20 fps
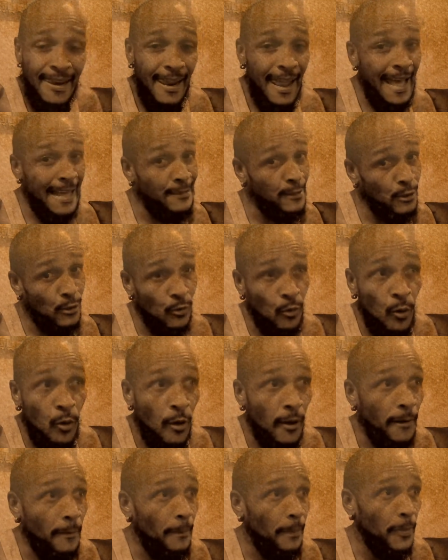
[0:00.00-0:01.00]
last long.
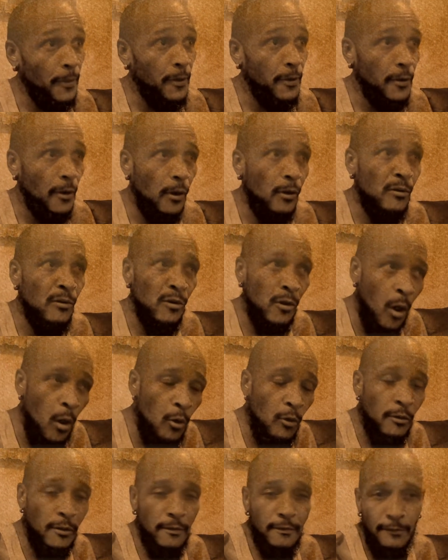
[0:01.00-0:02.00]
You know, Loc,
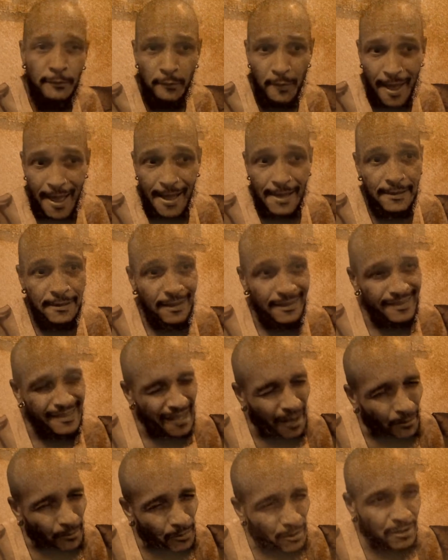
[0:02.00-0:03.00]
Fast, that
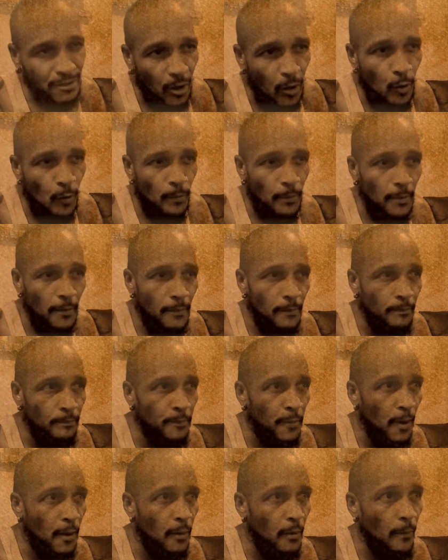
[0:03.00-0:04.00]
was dope,
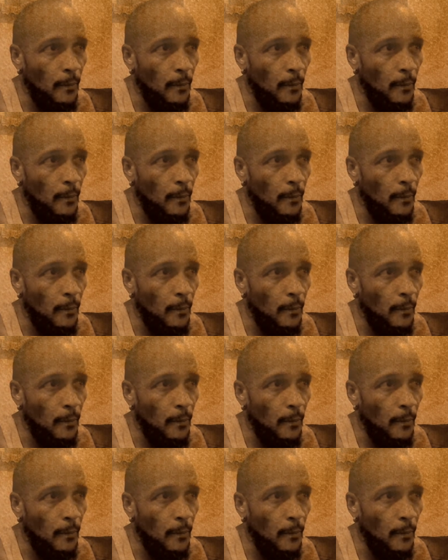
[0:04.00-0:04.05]
bro.